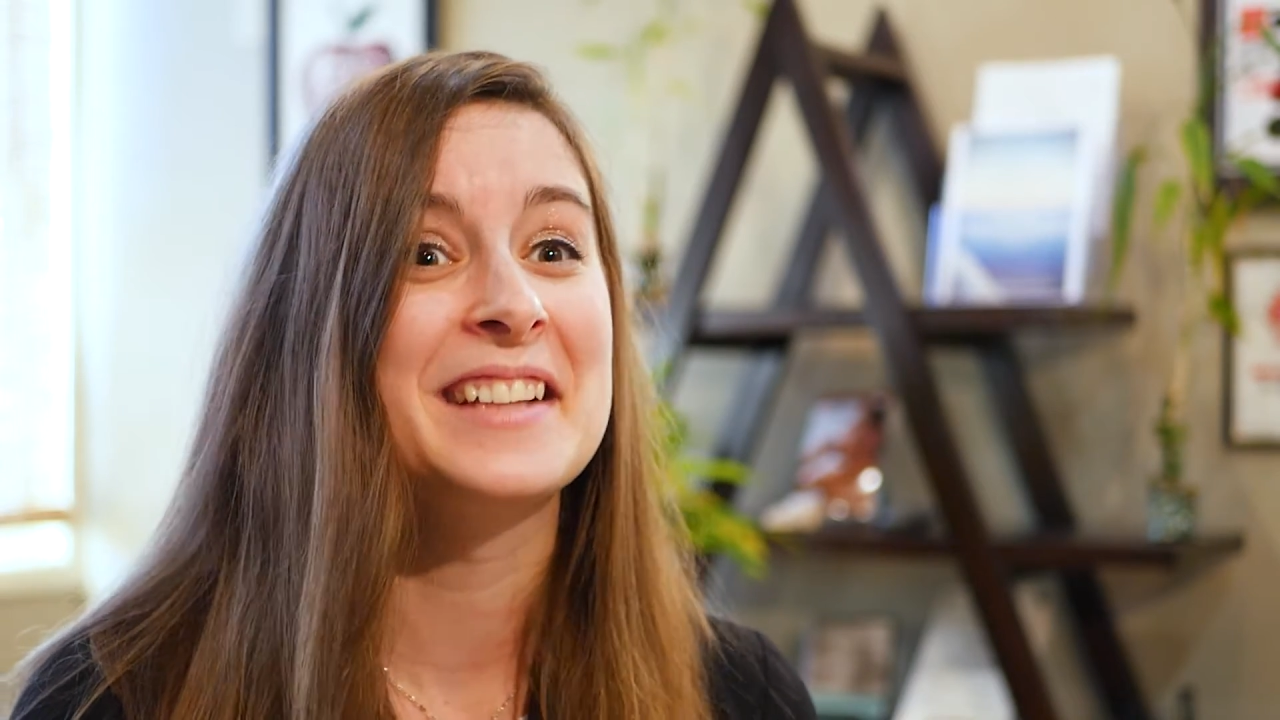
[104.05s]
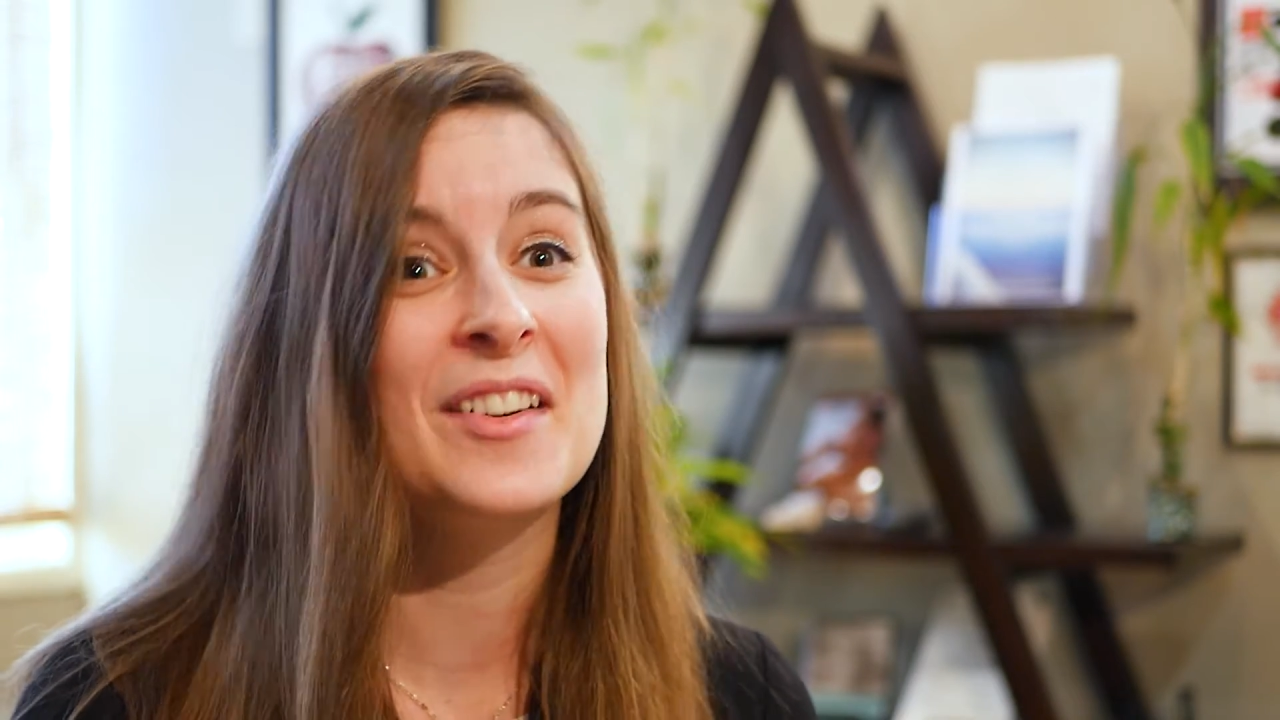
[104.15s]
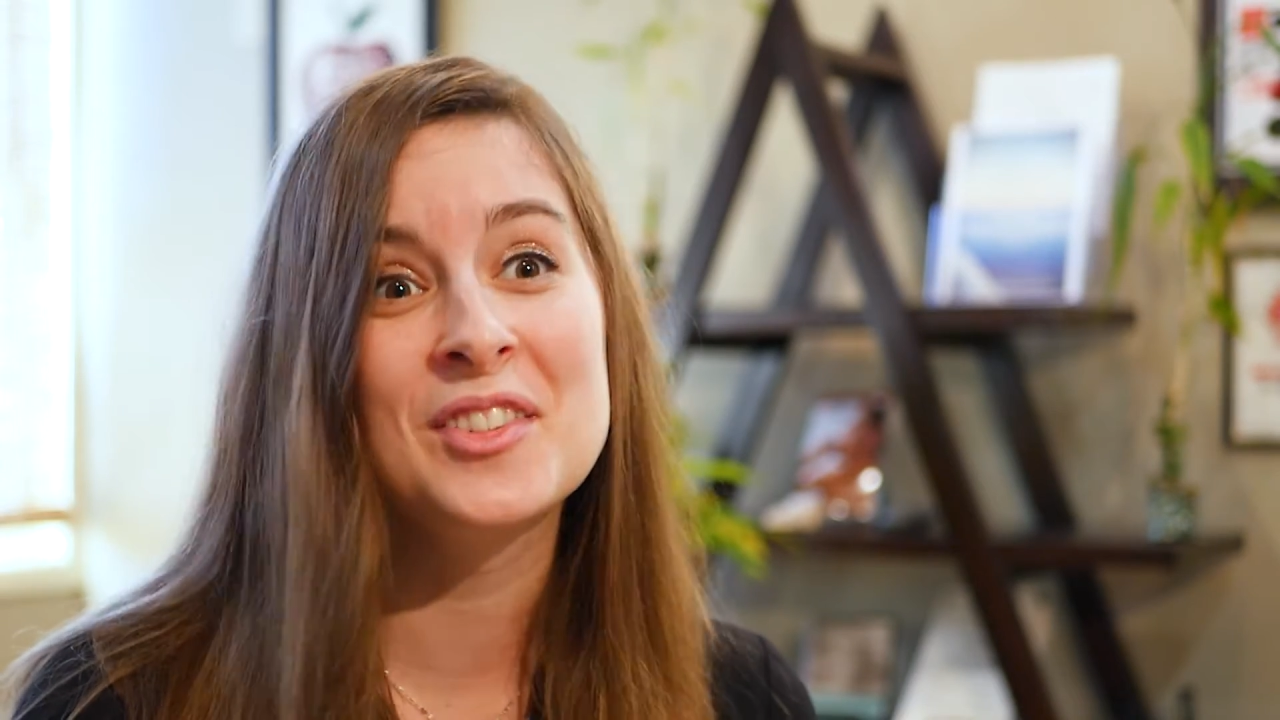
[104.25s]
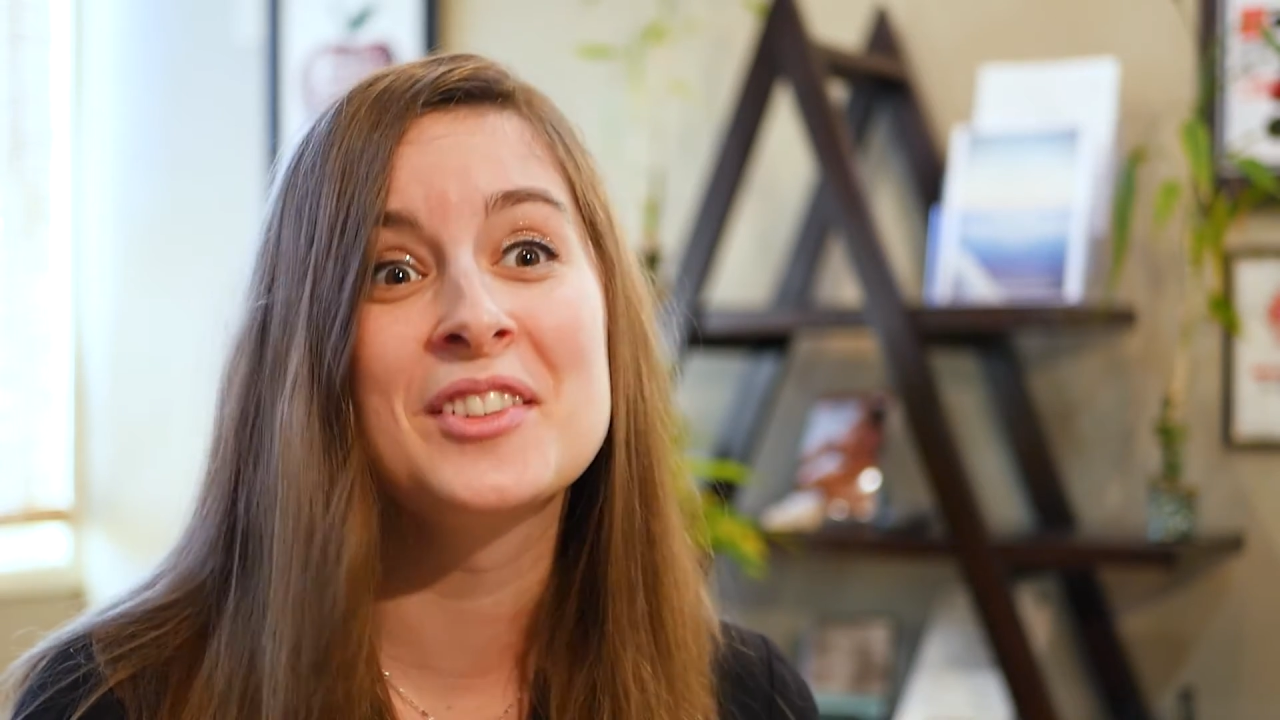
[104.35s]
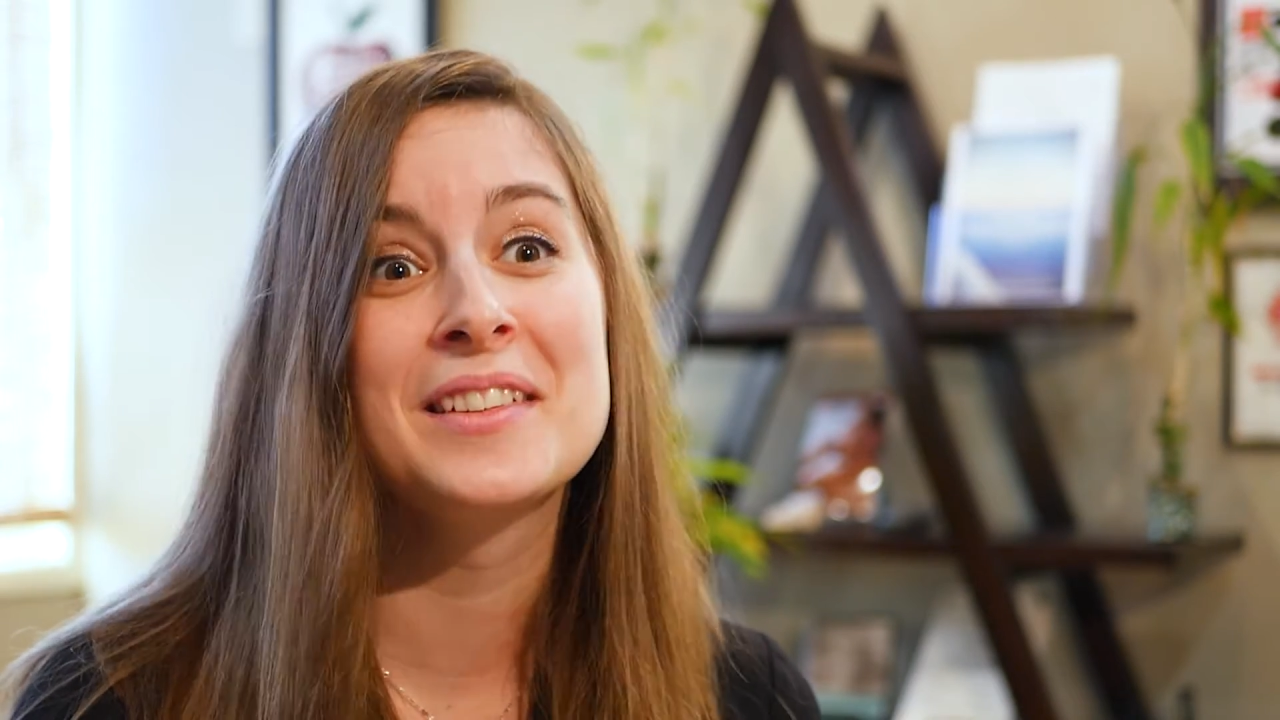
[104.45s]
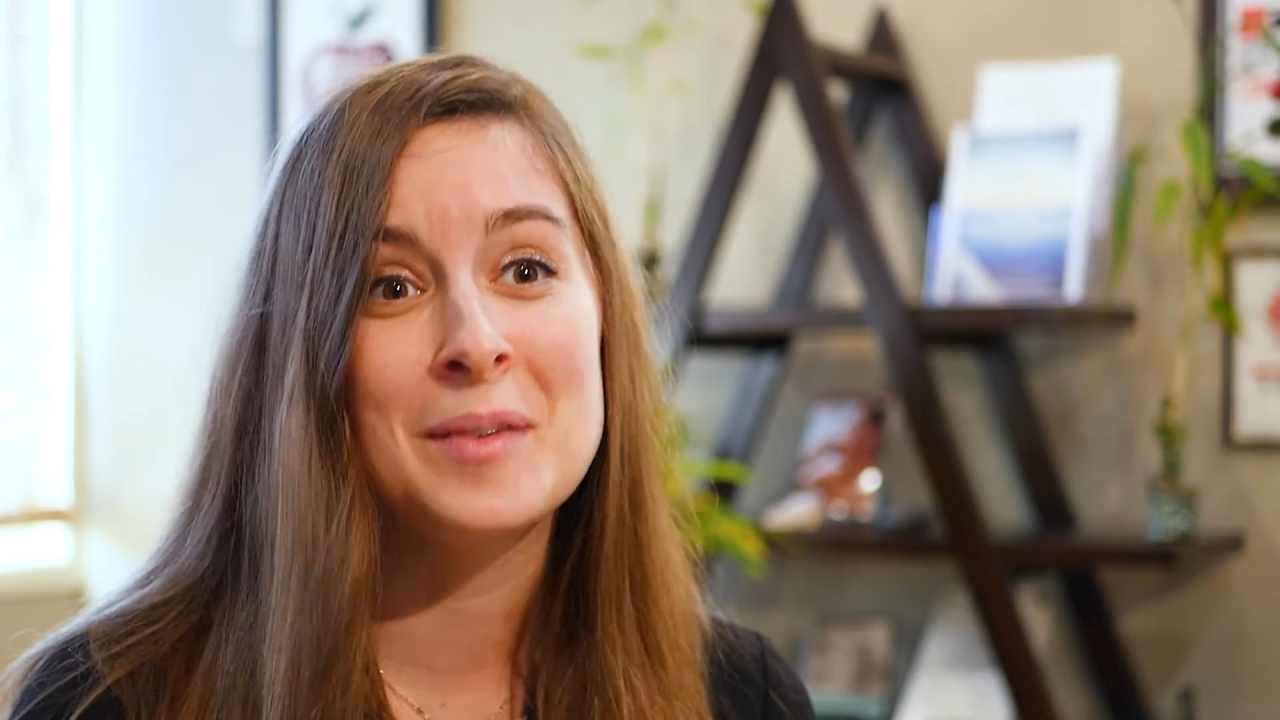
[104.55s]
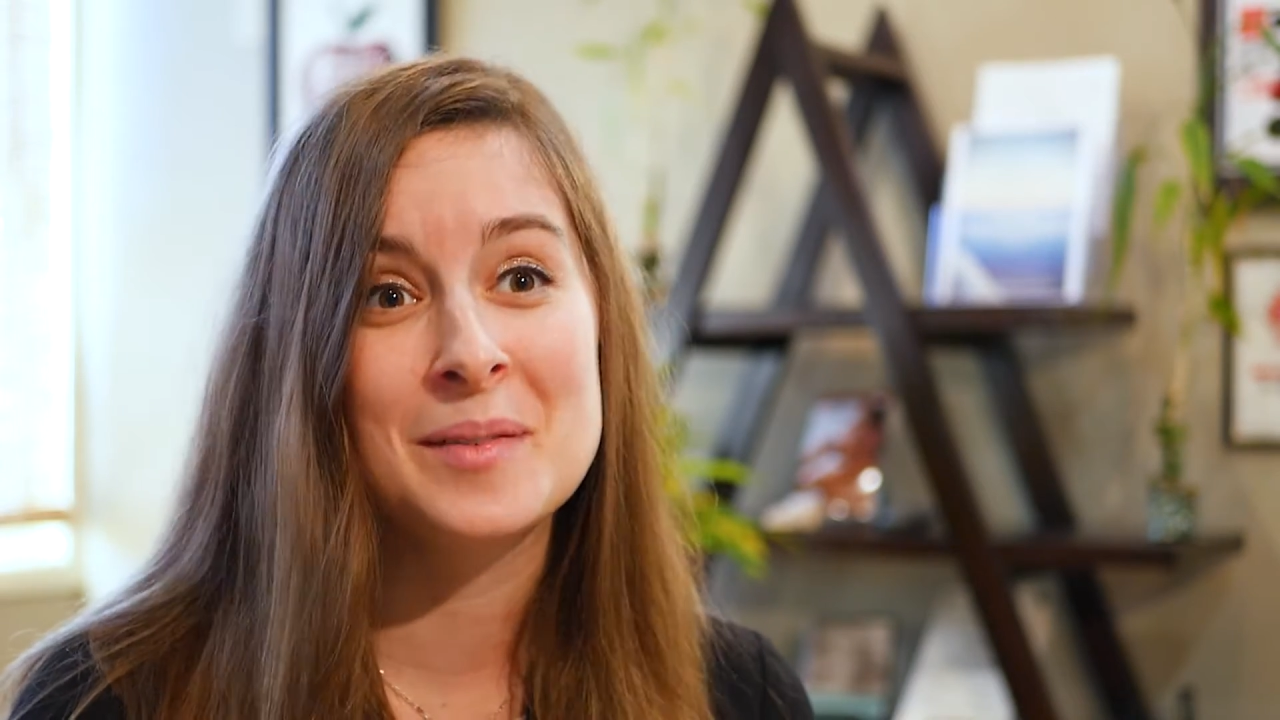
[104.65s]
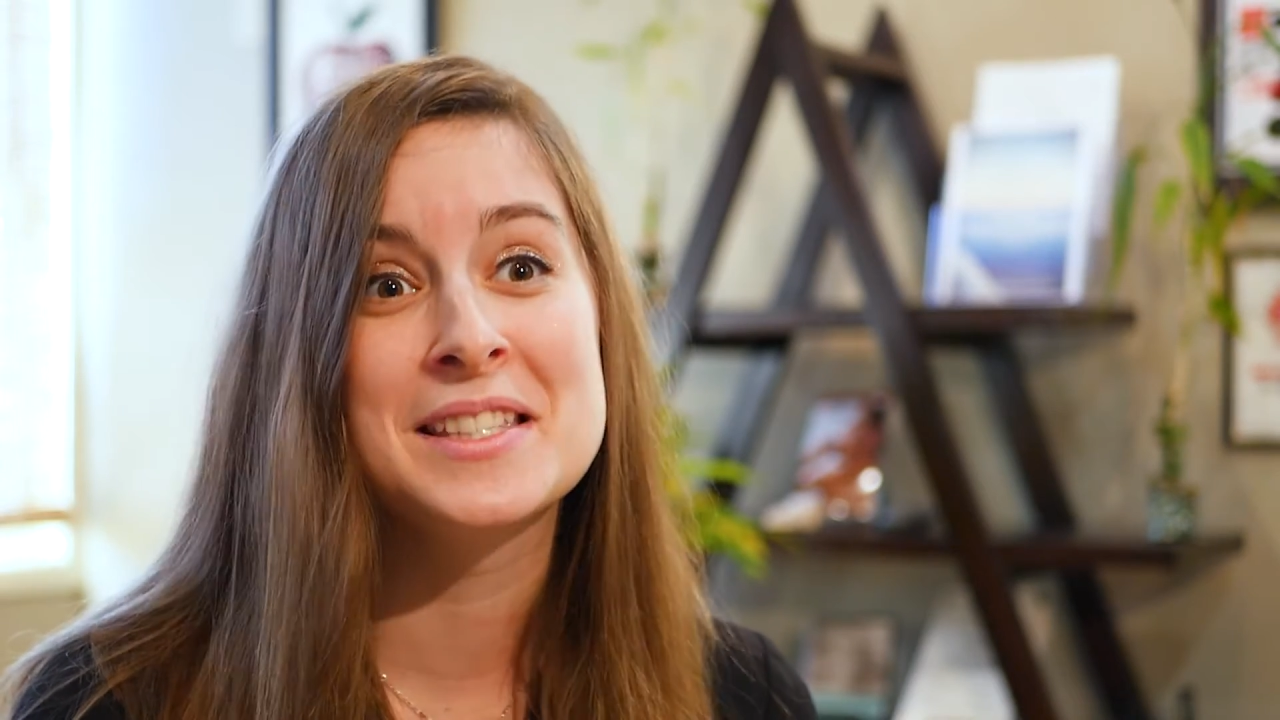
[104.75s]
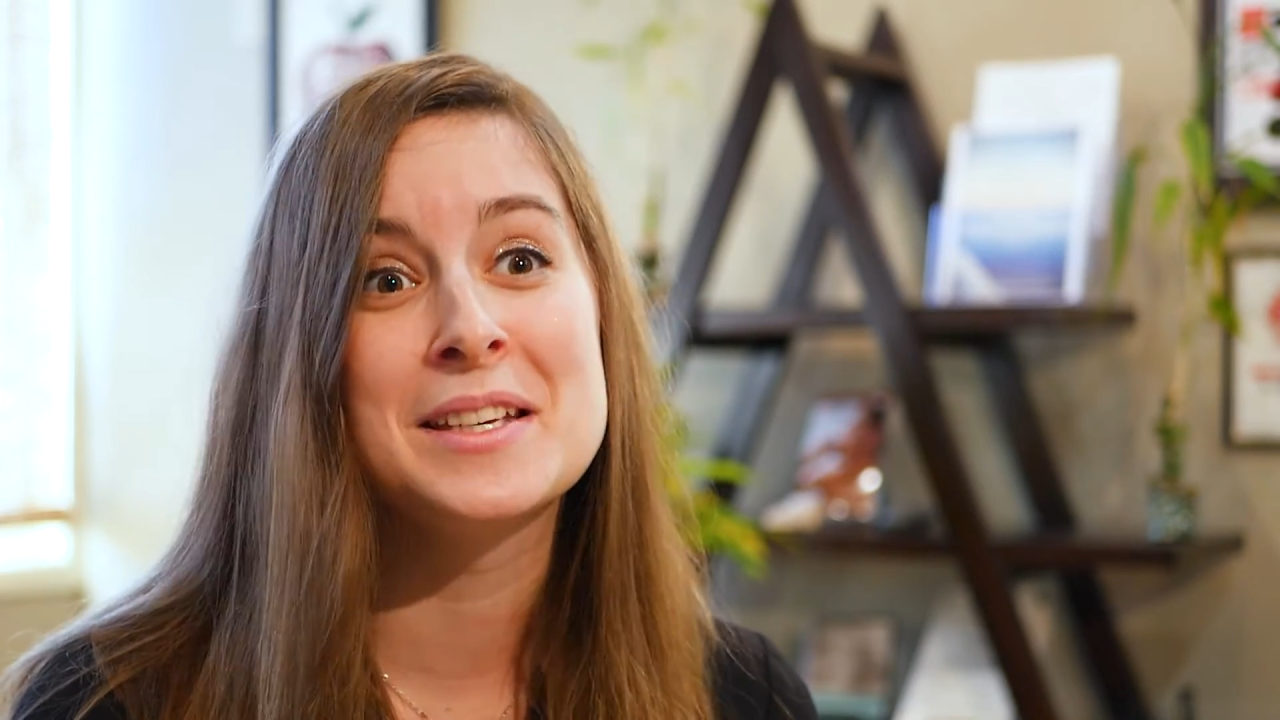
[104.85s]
definitely